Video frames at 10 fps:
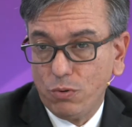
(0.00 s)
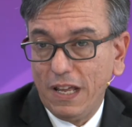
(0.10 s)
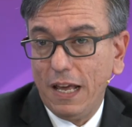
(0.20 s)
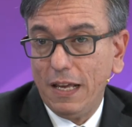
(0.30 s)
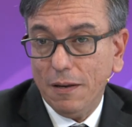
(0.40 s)

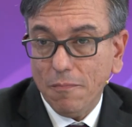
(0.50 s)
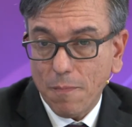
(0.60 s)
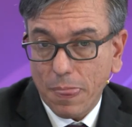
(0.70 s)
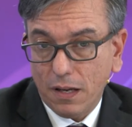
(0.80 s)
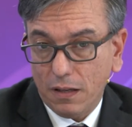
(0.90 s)
today
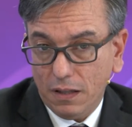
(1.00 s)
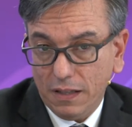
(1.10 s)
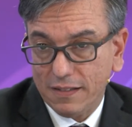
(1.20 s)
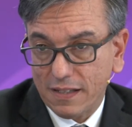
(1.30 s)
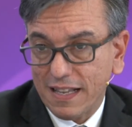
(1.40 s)

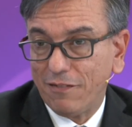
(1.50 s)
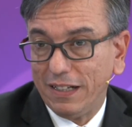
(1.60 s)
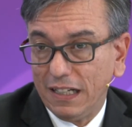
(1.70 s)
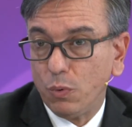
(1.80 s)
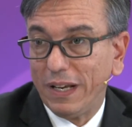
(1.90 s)
is
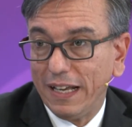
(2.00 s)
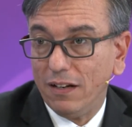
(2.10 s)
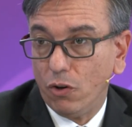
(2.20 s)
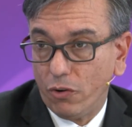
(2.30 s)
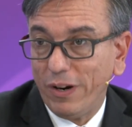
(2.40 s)
something that we
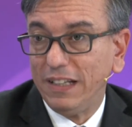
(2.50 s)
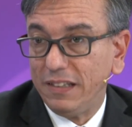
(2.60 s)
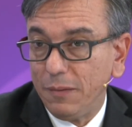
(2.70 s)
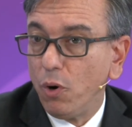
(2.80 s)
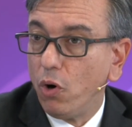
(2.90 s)
can already
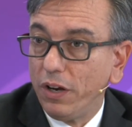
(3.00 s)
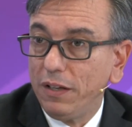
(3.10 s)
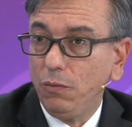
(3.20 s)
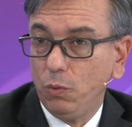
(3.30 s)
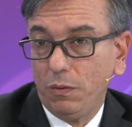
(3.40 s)

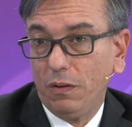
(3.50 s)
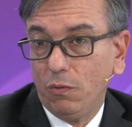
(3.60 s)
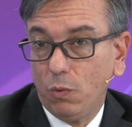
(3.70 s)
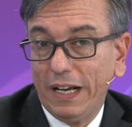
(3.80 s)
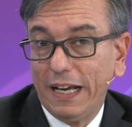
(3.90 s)
deploy.
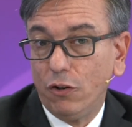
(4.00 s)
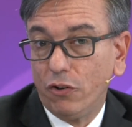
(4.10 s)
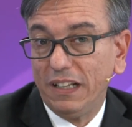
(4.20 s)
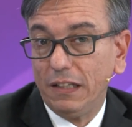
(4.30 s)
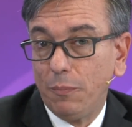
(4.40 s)
We can
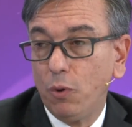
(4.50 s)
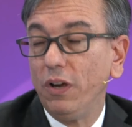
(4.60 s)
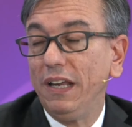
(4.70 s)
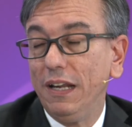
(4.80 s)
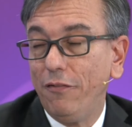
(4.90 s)
already
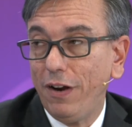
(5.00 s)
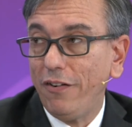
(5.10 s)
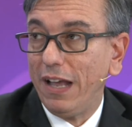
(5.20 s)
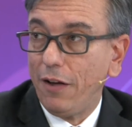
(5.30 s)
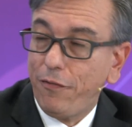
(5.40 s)
deploy in a
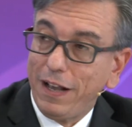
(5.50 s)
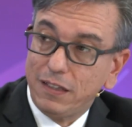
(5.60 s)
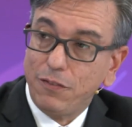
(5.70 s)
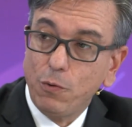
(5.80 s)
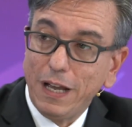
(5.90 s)
very
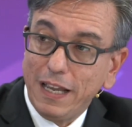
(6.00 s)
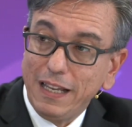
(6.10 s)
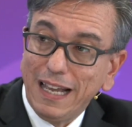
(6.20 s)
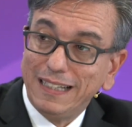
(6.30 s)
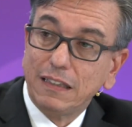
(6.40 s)
effective
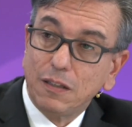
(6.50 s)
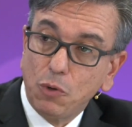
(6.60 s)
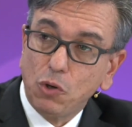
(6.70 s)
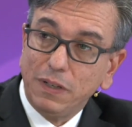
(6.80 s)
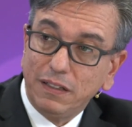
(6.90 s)
way. And at the
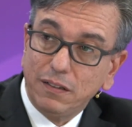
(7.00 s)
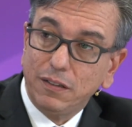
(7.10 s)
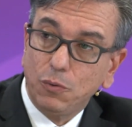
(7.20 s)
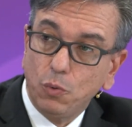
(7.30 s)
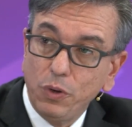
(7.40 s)

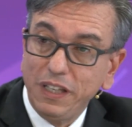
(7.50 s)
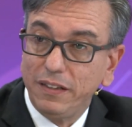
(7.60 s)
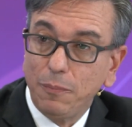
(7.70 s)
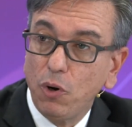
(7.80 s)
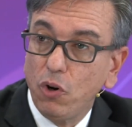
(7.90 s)
moment, we
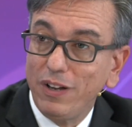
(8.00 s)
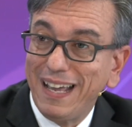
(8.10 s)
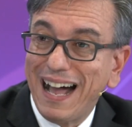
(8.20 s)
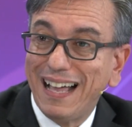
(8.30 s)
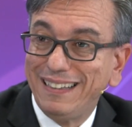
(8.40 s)

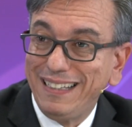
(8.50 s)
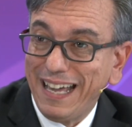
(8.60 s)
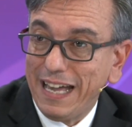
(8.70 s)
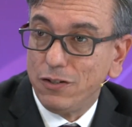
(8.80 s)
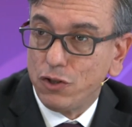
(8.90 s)
deploy at
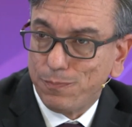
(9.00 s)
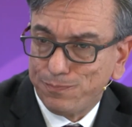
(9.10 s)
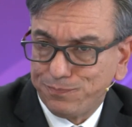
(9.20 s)
the edge